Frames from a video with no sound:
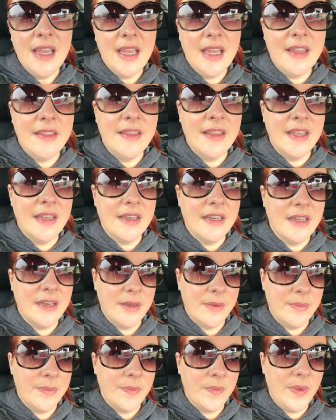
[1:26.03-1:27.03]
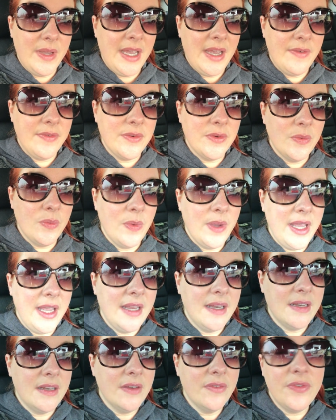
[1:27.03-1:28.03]
And then um, we have to
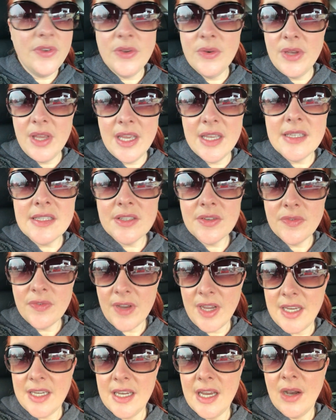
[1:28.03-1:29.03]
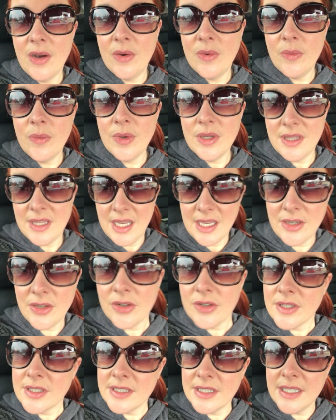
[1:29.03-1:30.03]
wait a few days to find out what that
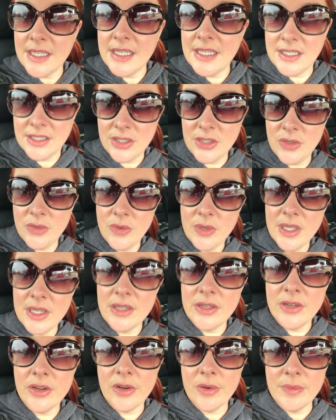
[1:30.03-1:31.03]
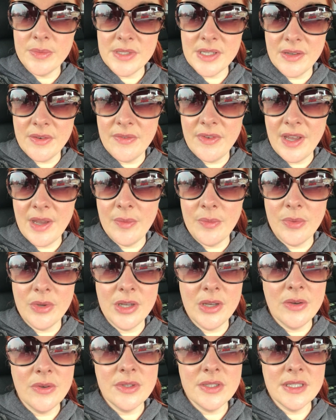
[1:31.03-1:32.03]
turns into in terms of
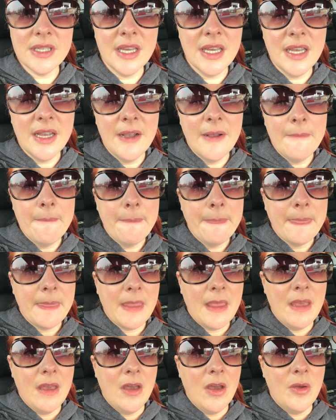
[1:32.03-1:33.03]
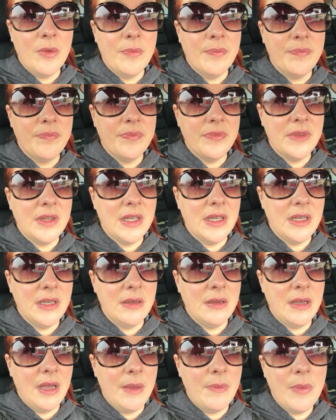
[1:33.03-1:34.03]
embryos. Um,
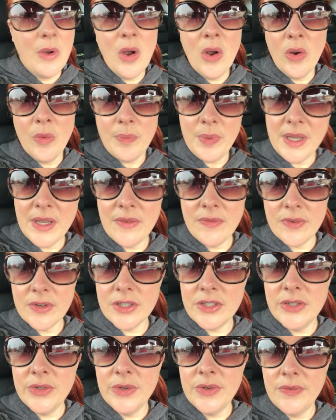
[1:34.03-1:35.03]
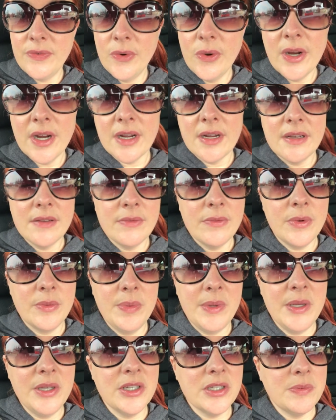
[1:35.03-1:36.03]
I'm hoping for two to four would
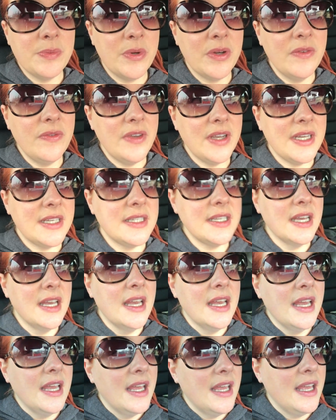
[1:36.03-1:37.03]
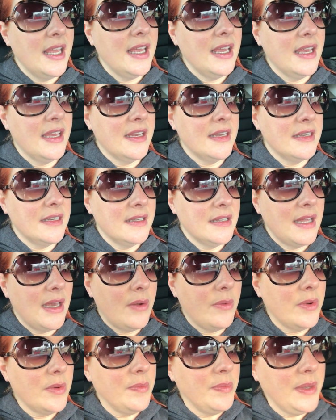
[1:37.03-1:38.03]
be just perfect. And
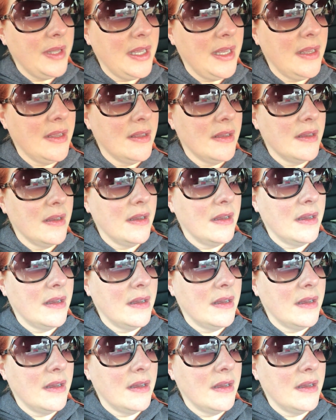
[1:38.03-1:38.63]
that would be